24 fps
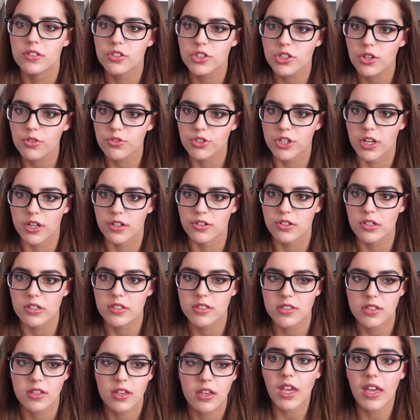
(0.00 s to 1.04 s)
the show
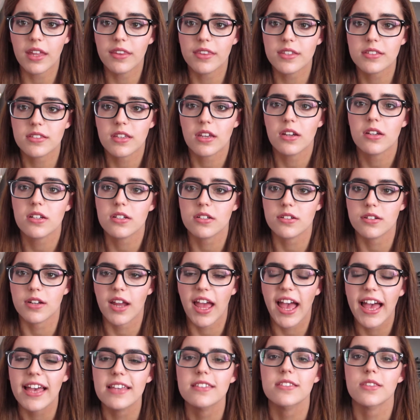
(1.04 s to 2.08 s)
changes. And this character
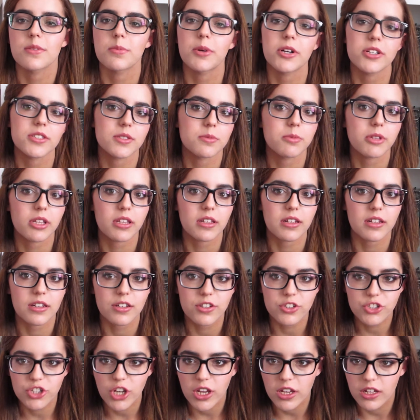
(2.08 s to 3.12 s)
has the possibility
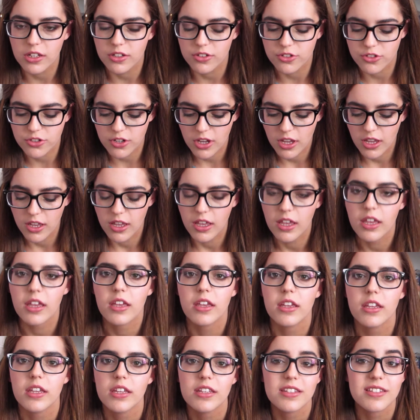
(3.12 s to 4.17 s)
to change
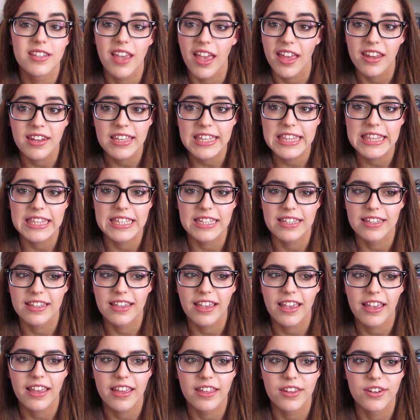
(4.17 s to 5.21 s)
into anything,
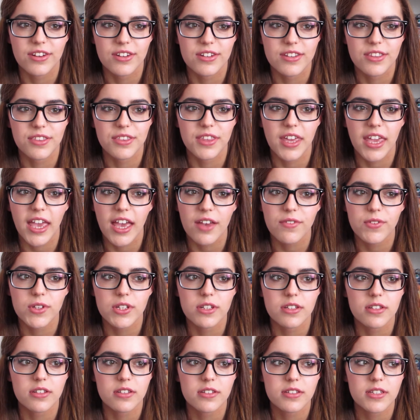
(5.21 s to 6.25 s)
and they
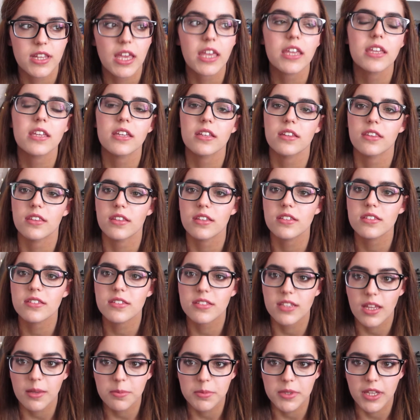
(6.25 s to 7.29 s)
haven't taken this
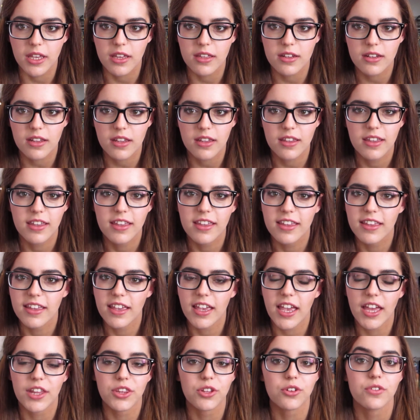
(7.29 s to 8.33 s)
step yet,
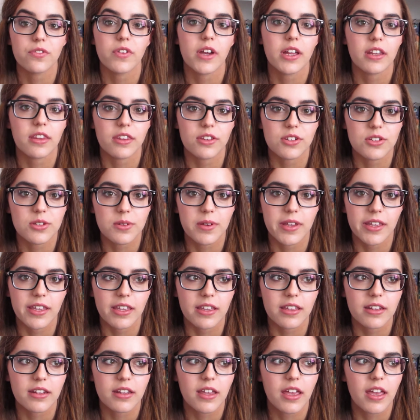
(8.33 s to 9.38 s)
and they're finally doing
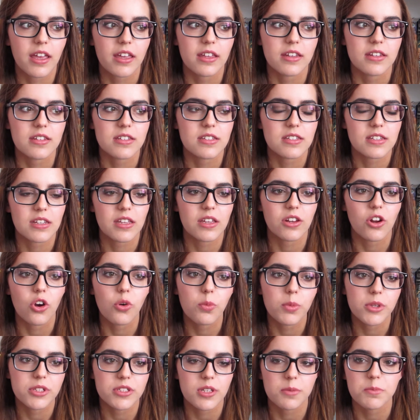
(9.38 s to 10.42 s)
it, and it
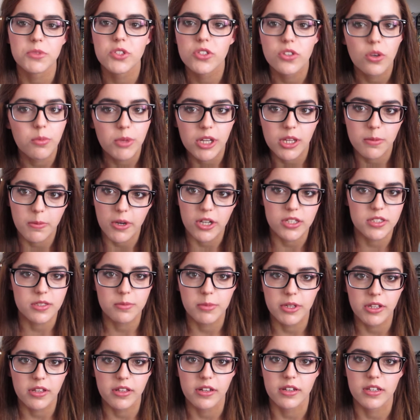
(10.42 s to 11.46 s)
opens up so many
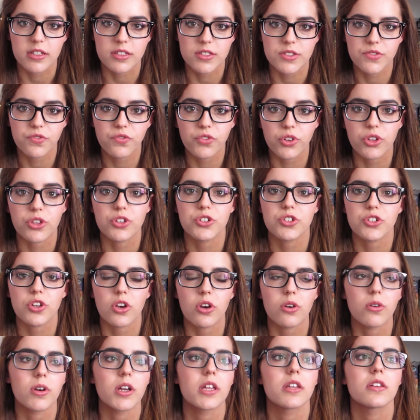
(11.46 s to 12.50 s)
possibilities for the
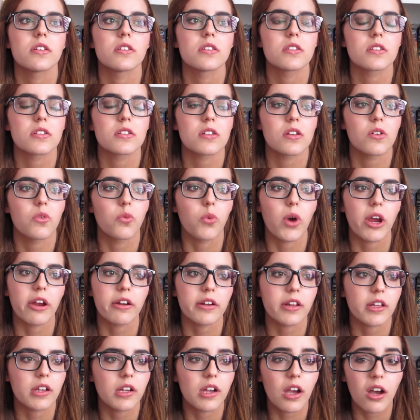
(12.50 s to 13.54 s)
show and where
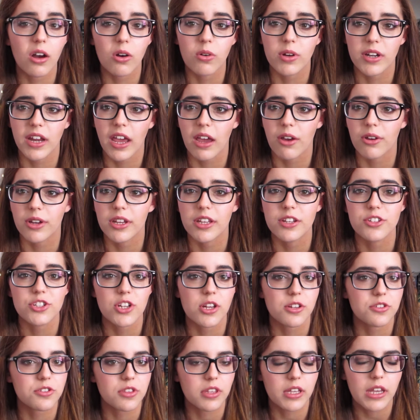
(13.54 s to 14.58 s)
it can go and how it can
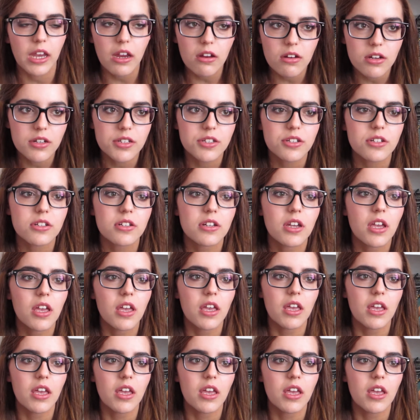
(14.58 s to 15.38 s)
change the character